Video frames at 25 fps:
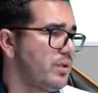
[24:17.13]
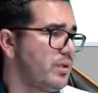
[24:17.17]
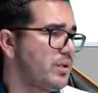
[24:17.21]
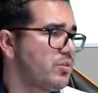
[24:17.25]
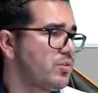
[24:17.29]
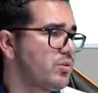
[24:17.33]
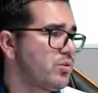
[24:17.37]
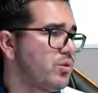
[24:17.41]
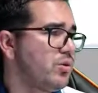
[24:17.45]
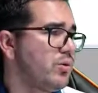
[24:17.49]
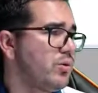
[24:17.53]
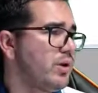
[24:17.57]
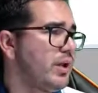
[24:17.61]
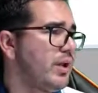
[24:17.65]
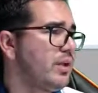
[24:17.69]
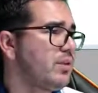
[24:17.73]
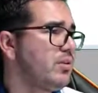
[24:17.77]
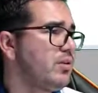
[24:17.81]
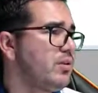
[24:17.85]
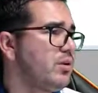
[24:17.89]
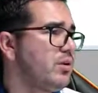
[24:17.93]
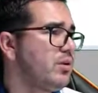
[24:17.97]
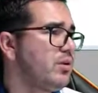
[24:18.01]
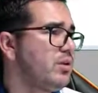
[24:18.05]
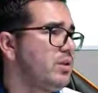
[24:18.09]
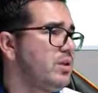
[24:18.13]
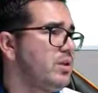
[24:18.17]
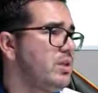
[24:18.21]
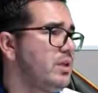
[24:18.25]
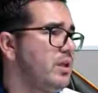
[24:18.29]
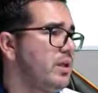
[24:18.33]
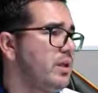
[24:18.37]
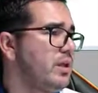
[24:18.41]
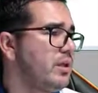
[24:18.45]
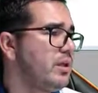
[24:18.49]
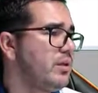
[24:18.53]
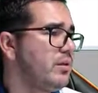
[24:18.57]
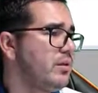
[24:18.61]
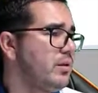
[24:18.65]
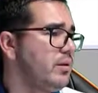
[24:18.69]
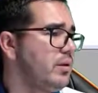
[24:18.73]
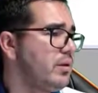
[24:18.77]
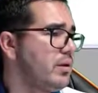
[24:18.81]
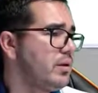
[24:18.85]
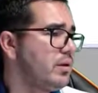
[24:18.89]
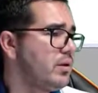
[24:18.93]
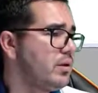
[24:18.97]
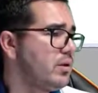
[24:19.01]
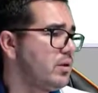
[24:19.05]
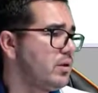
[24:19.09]
correct here, EN.
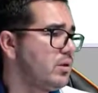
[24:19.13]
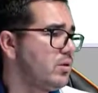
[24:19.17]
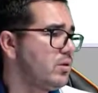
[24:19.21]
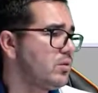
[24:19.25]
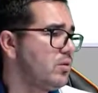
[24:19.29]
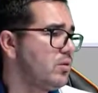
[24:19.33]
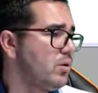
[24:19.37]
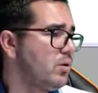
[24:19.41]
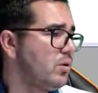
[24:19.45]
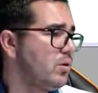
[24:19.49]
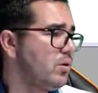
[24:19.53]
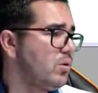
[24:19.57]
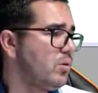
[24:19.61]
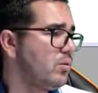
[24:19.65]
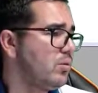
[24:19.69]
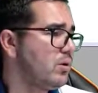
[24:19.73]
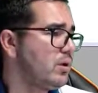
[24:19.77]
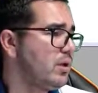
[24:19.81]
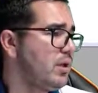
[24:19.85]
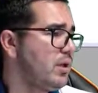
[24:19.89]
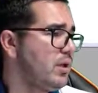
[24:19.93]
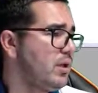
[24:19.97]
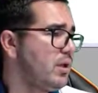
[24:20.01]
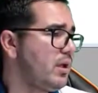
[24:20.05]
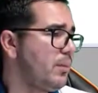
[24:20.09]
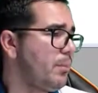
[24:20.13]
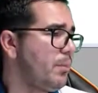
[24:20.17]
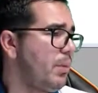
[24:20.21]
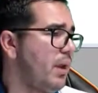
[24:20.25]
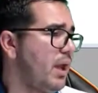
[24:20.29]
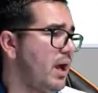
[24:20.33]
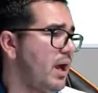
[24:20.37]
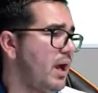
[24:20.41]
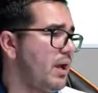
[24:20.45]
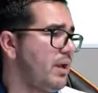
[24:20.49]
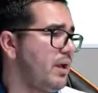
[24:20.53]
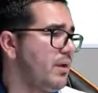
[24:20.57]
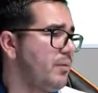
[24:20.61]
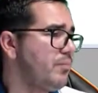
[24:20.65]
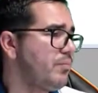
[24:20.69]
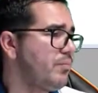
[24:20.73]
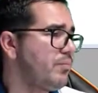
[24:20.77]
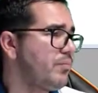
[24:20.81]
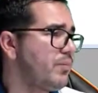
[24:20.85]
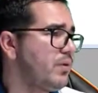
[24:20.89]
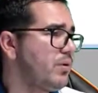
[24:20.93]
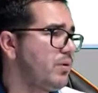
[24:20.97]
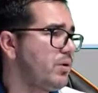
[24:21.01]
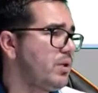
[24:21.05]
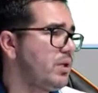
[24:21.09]
So click apply.
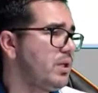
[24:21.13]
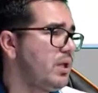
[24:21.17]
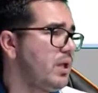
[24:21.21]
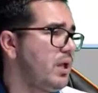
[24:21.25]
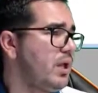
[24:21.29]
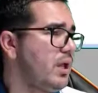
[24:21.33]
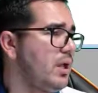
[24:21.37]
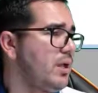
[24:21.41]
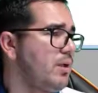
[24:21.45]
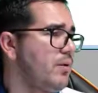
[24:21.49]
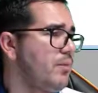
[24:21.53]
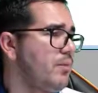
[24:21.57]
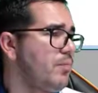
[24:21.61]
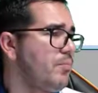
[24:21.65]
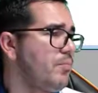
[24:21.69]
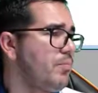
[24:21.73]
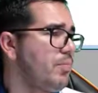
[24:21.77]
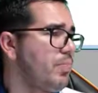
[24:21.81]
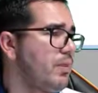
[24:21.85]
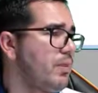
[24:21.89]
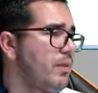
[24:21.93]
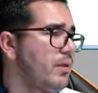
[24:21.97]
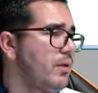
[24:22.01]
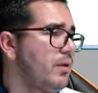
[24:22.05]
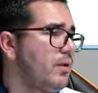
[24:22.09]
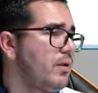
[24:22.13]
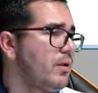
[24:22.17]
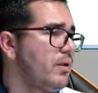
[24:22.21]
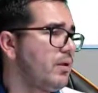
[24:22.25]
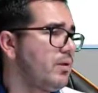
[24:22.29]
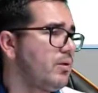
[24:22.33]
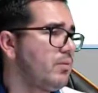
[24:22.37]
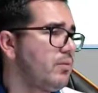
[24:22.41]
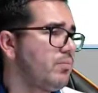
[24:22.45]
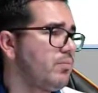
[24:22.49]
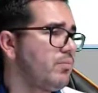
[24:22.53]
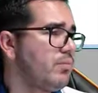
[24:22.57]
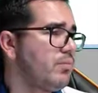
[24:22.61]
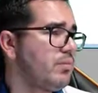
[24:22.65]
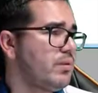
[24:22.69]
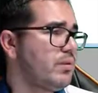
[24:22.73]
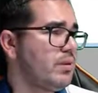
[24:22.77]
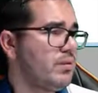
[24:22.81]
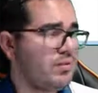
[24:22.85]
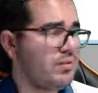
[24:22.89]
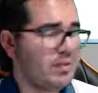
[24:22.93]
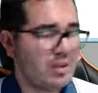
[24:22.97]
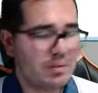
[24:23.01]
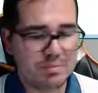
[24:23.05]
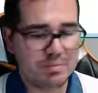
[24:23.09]
Okay. The
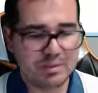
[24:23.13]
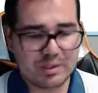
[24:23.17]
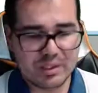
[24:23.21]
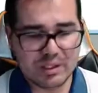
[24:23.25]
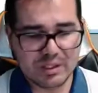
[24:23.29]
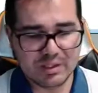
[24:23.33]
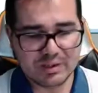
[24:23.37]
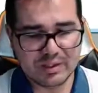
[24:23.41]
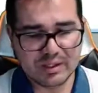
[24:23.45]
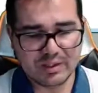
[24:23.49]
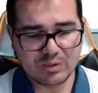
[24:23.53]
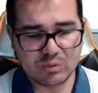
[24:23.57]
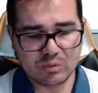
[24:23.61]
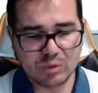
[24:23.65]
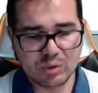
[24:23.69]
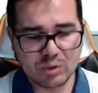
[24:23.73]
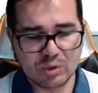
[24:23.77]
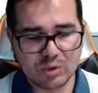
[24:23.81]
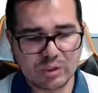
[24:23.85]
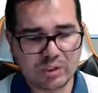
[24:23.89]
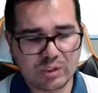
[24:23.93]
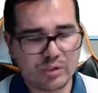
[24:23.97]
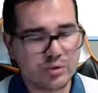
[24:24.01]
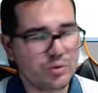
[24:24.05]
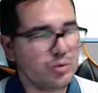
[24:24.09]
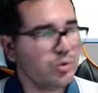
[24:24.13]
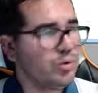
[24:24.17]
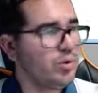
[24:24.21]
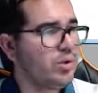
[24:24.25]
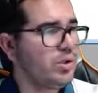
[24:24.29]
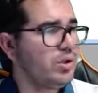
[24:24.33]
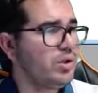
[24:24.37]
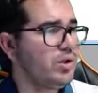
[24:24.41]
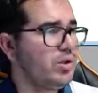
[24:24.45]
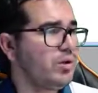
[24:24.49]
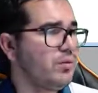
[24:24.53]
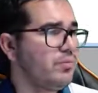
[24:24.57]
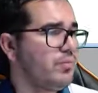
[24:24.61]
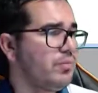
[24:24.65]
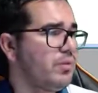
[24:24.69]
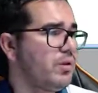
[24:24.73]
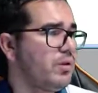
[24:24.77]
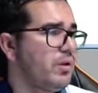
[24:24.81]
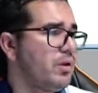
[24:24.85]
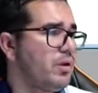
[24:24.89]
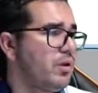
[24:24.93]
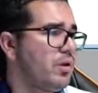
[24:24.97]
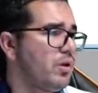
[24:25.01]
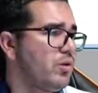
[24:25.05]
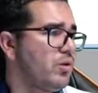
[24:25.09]
same thing that we're gonna do here
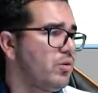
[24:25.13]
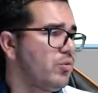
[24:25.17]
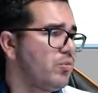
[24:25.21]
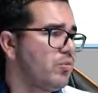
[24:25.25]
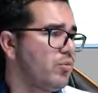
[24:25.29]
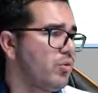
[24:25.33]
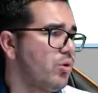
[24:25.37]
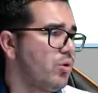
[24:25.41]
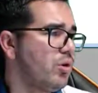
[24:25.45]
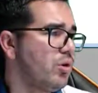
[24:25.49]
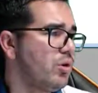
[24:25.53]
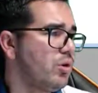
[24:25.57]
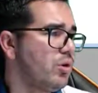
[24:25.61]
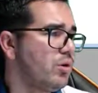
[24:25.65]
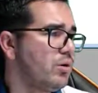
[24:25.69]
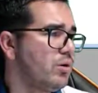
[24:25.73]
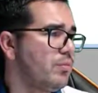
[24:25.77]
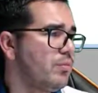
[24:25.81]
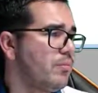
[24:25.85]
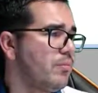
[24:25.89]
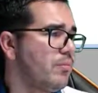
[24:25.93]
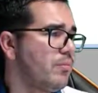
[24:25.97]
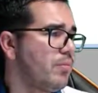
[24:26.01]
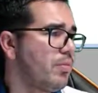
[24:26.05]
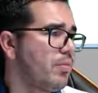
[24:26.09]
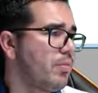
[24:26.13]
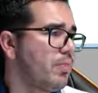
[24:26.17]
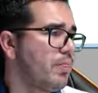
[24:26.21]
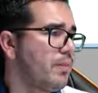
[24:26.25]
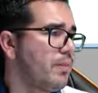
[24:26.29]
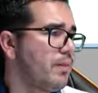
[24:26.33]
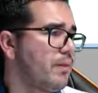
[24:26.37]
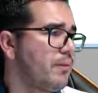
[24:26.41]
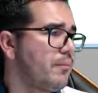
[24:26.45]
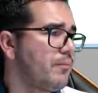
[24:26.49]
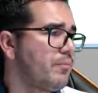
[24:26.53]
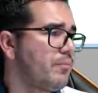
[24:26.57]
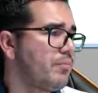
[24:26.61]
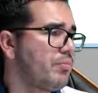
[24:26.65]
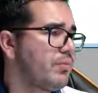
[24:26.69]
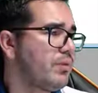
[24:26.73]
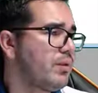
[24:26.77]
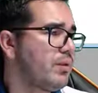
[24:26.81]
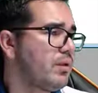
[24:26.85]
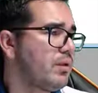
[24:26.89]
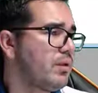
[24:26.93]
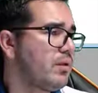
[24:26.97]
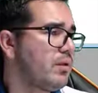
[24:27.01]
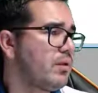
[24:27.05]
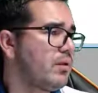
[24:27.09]
for,
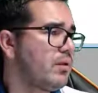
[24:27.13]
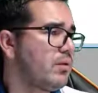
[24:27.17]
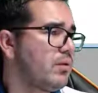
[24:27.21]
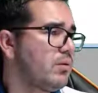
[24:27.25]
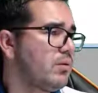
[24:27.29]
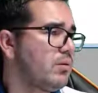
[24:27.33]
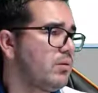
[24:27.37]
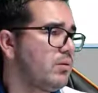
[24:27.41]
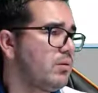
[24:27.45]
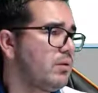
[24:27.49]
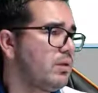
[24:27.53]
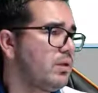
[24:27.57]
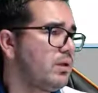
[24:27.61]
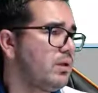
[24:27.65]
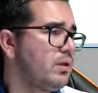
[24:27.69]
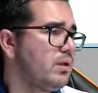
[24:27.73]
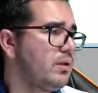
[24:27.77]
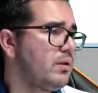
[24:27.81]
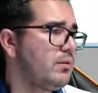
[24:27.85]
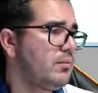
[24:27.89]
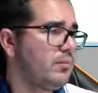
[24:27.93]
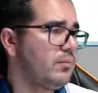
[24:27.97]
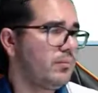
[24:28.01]
okay,